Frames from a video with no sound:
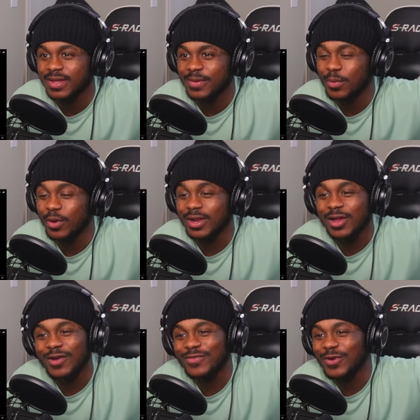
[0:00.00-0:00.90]
Boy, the
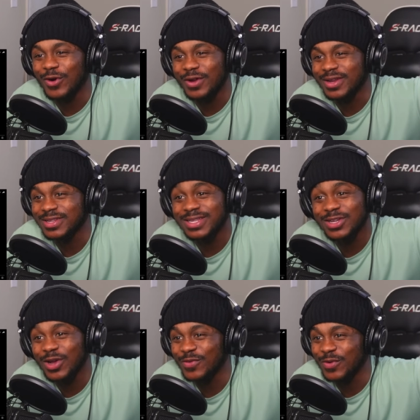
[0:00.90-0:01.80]
cover art. This
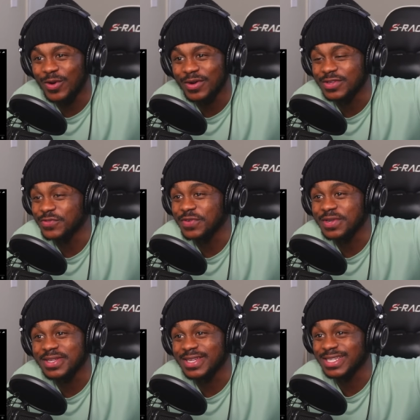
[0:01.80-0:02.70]
cover art is
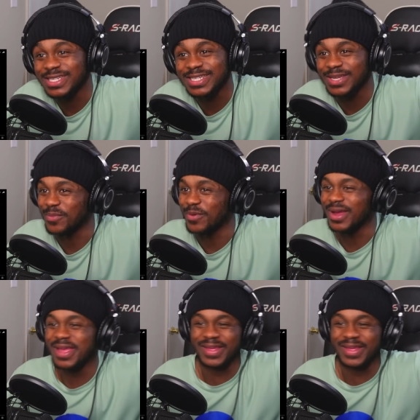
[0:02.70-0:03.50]
funny as shit, boy.